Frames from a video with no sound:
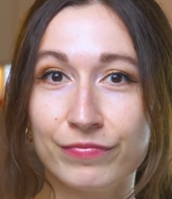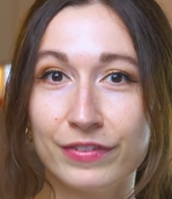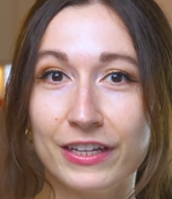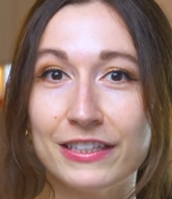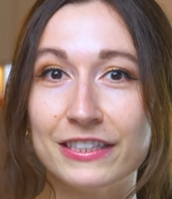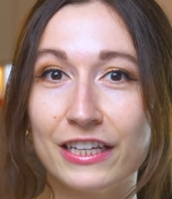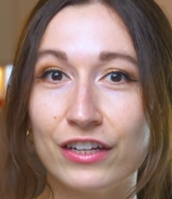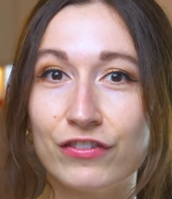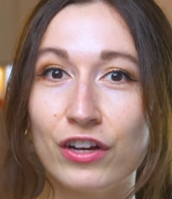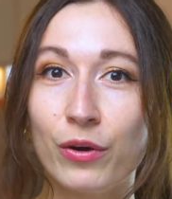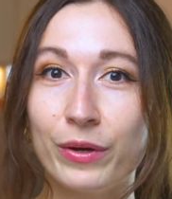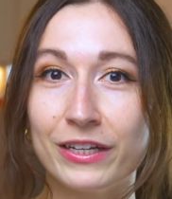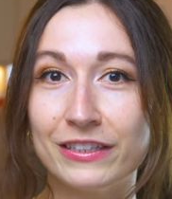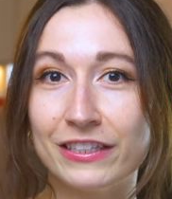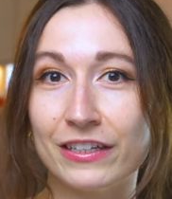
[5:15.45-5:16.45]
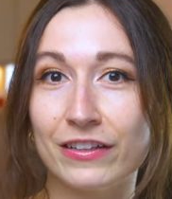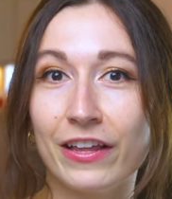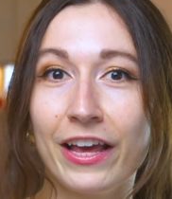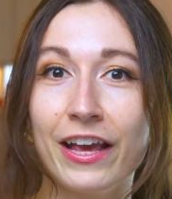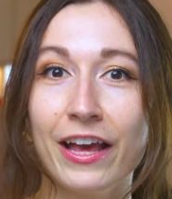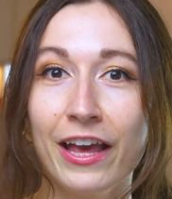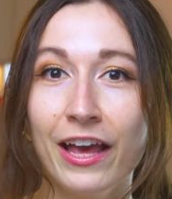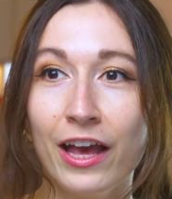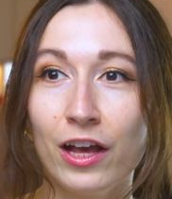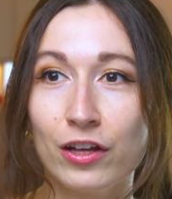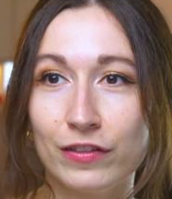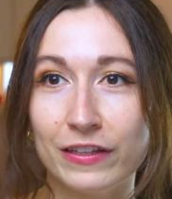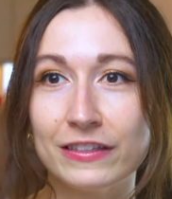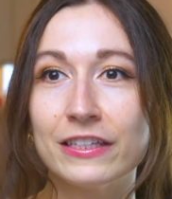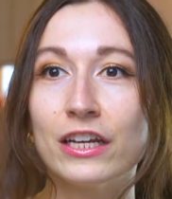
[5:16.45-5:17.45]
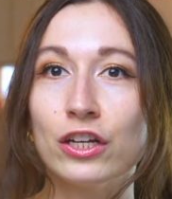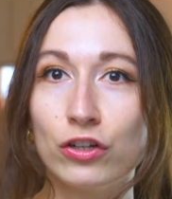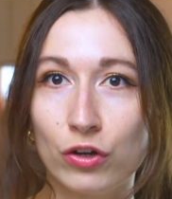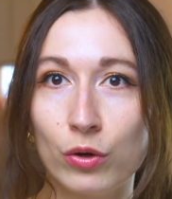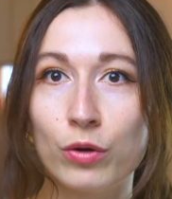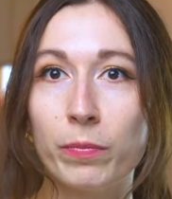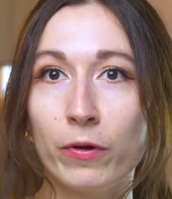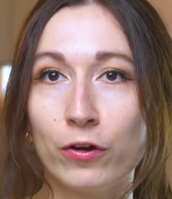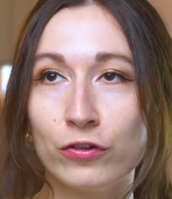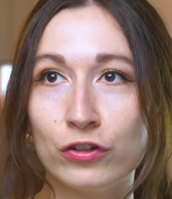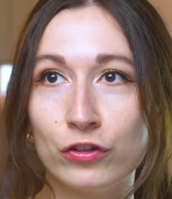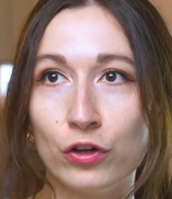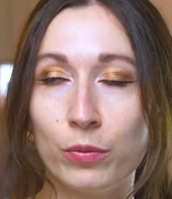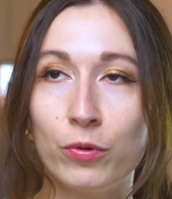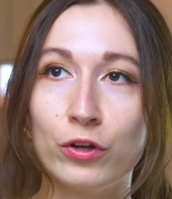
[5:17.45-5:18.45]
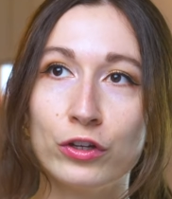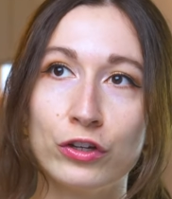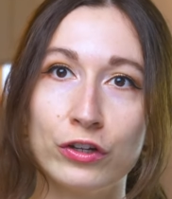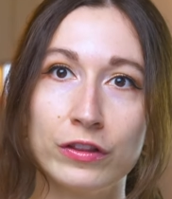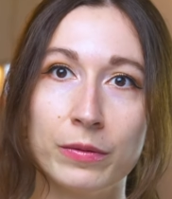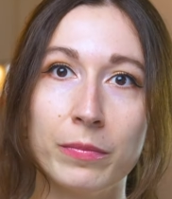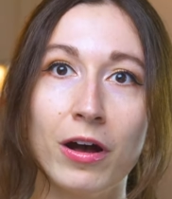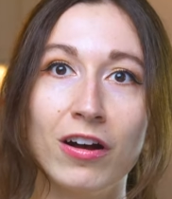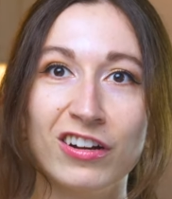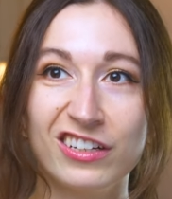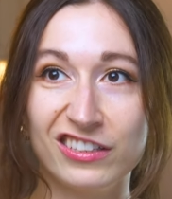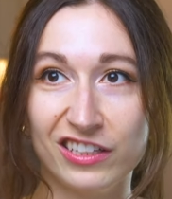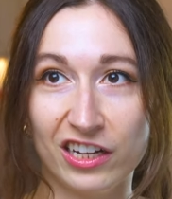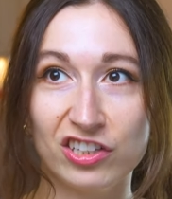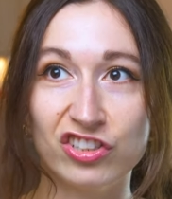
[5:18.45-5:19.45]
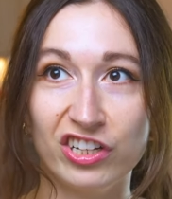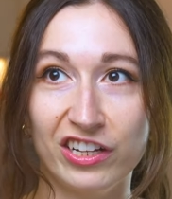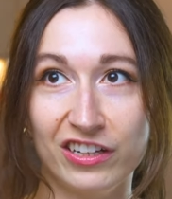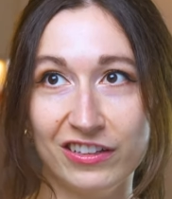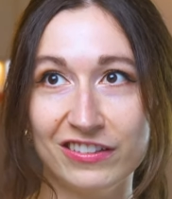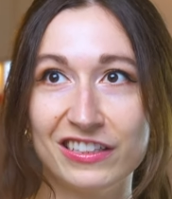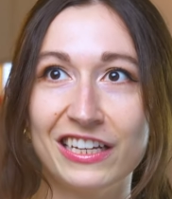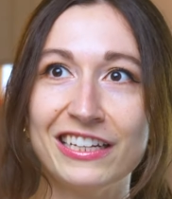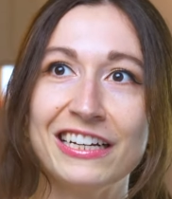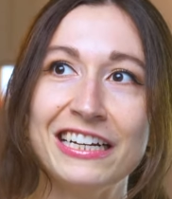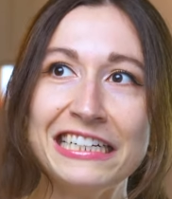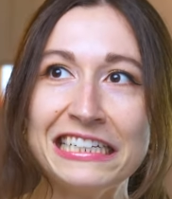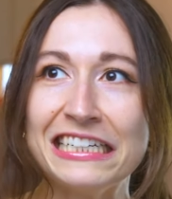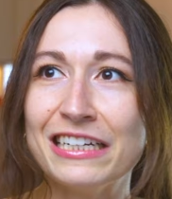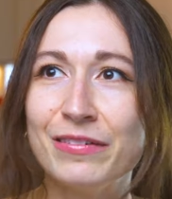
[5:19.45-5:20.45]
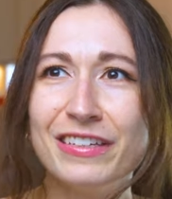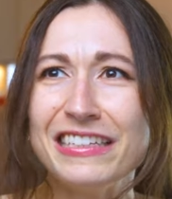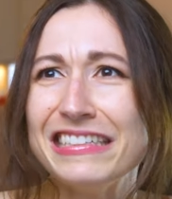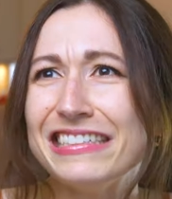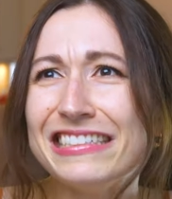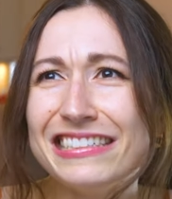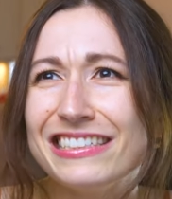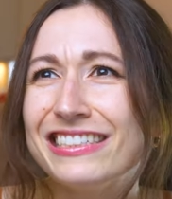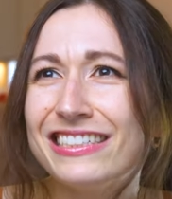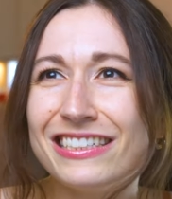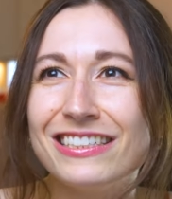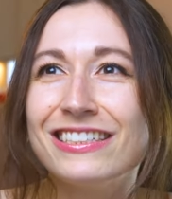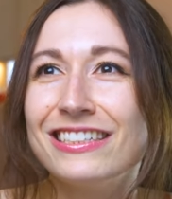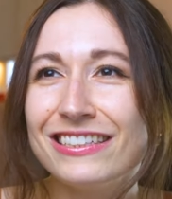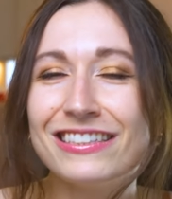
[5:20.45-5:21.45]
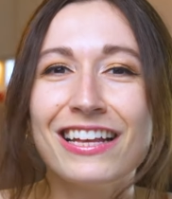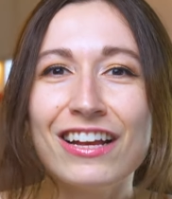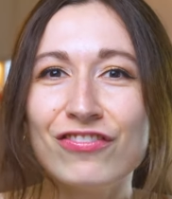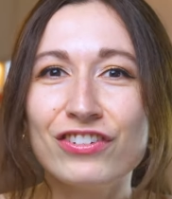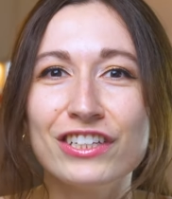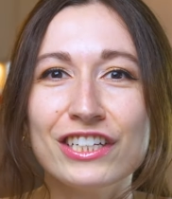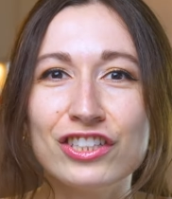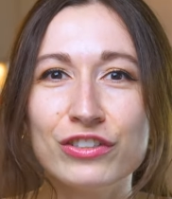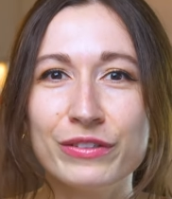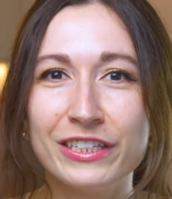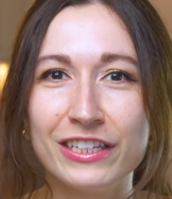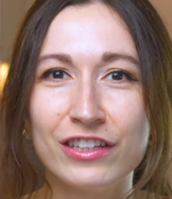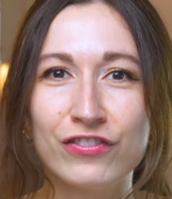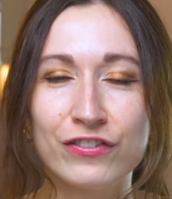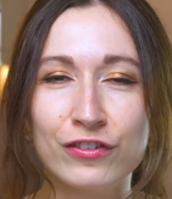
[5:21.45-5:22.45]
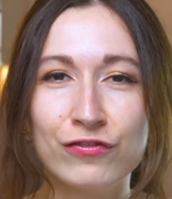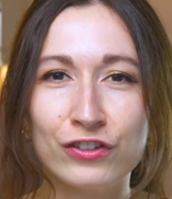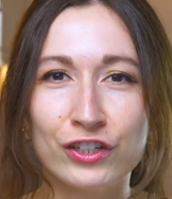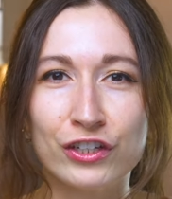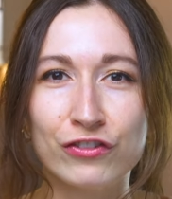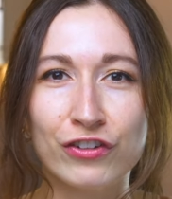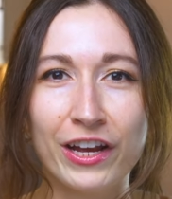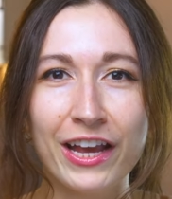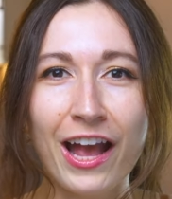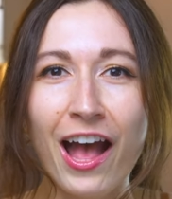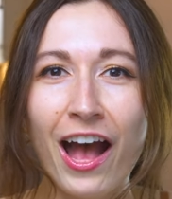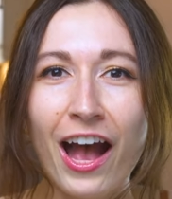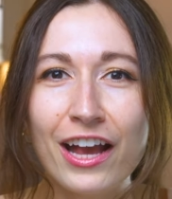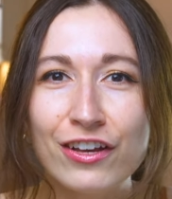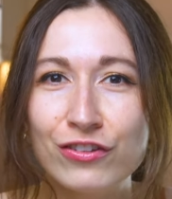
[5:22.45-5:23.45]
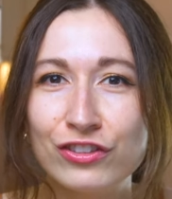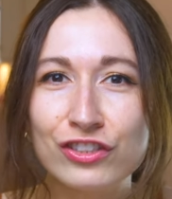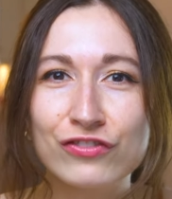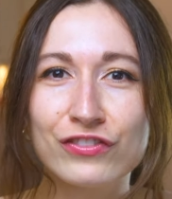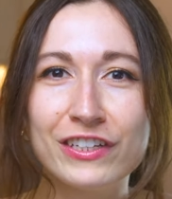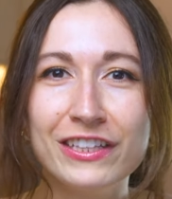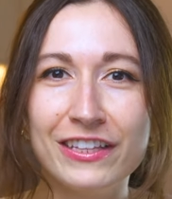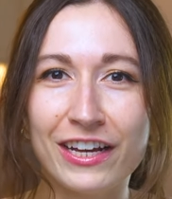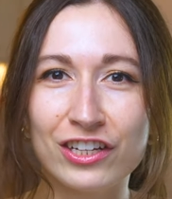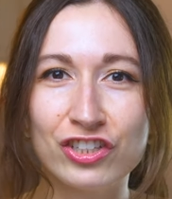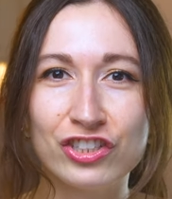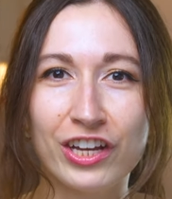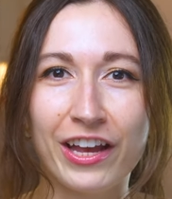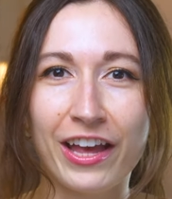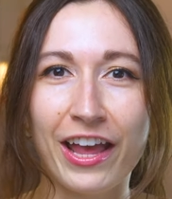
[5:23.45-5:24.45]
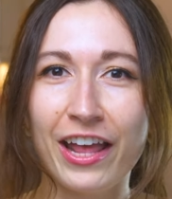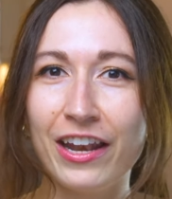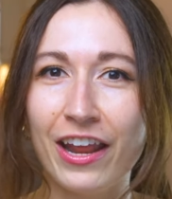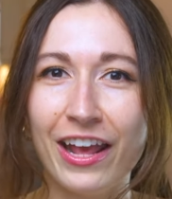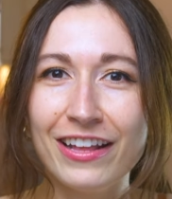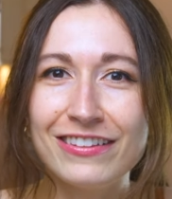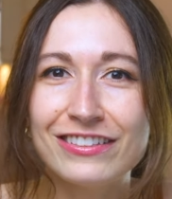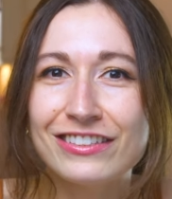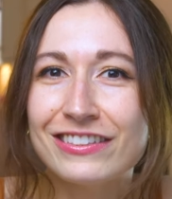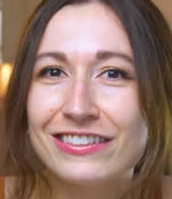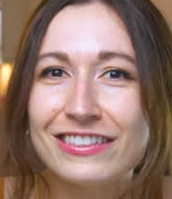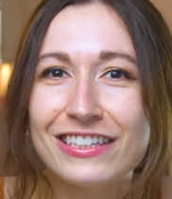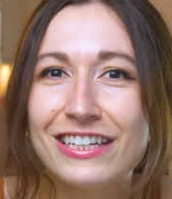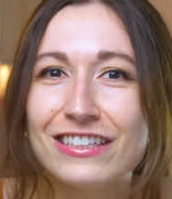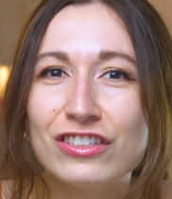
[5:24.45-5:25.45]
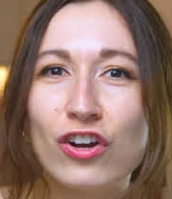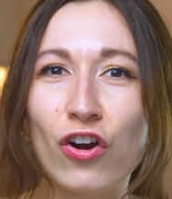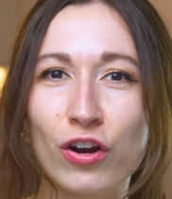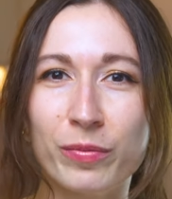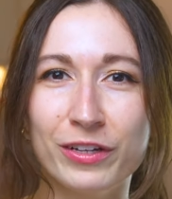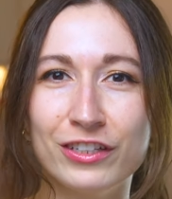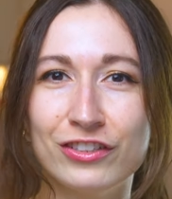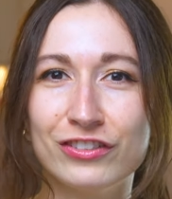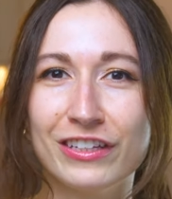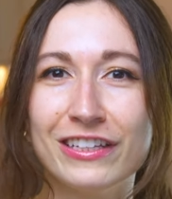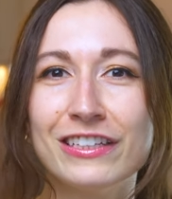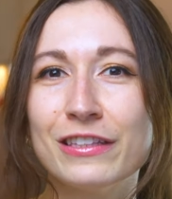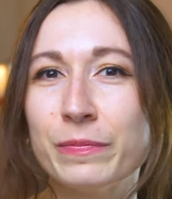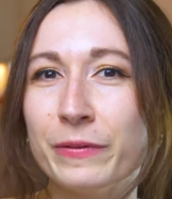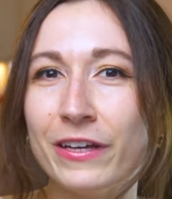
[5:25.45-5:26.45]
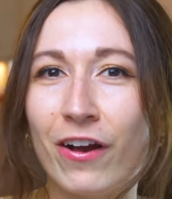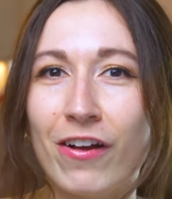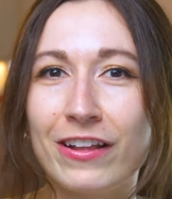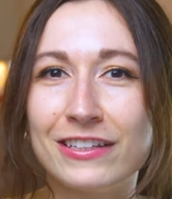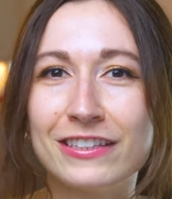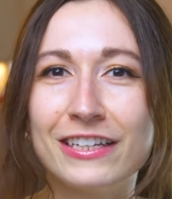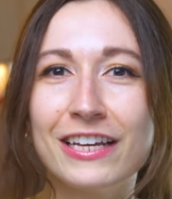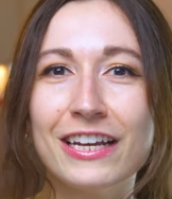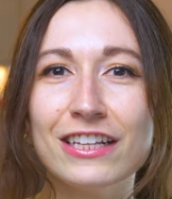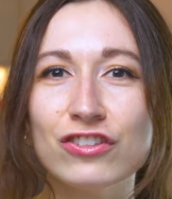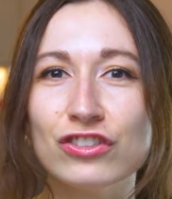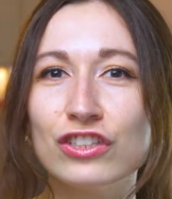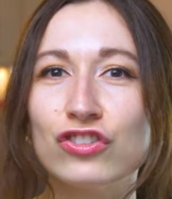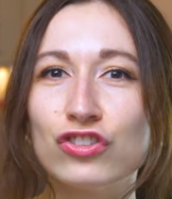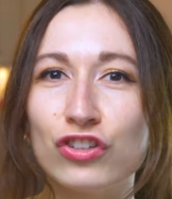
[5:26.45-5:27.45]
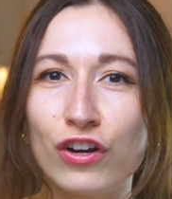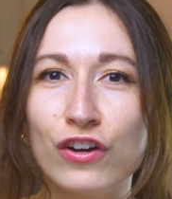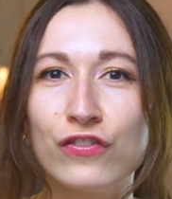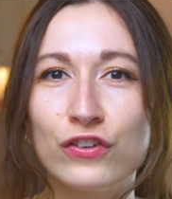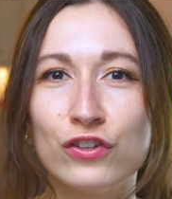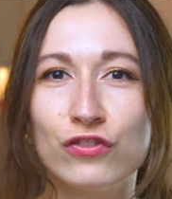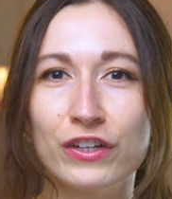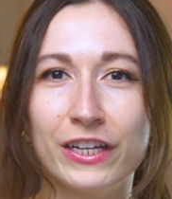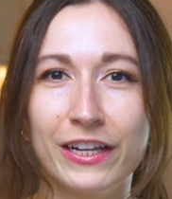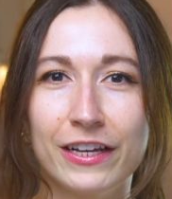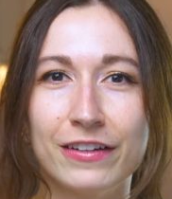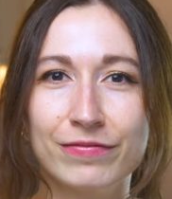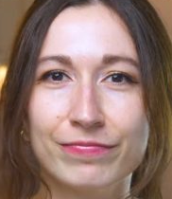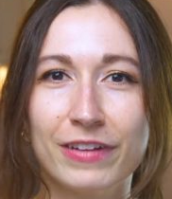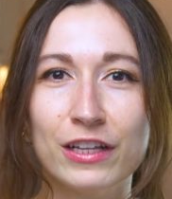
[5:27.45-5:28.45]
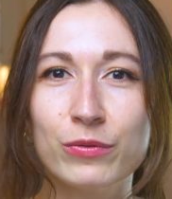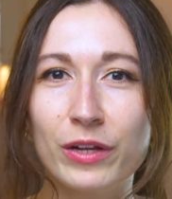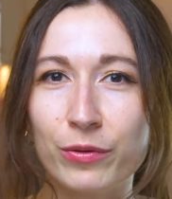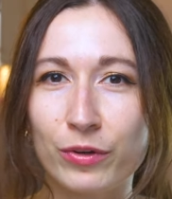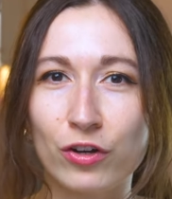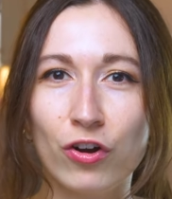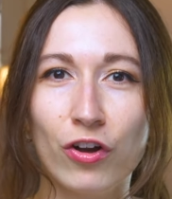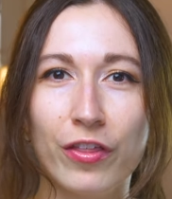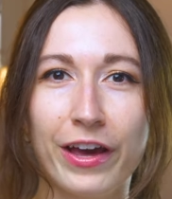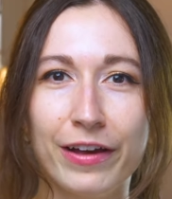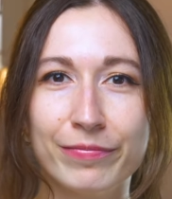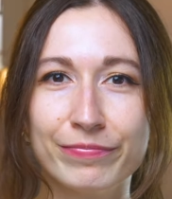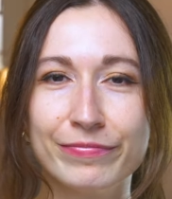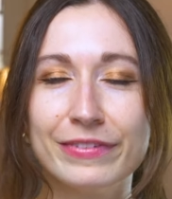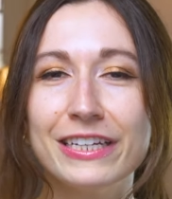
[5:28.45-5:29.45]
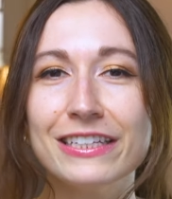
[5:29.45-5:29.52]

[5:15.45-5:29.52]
Instead of going to, like, let's say you go to Barnes & Noble and you're in the manga section and it's like, yeah, it's not really doing anything for you, right? I used to read that shit and it's just, it's garbage. Like, let's be honest. Like, it's just junk food reading. That's what I want to call that.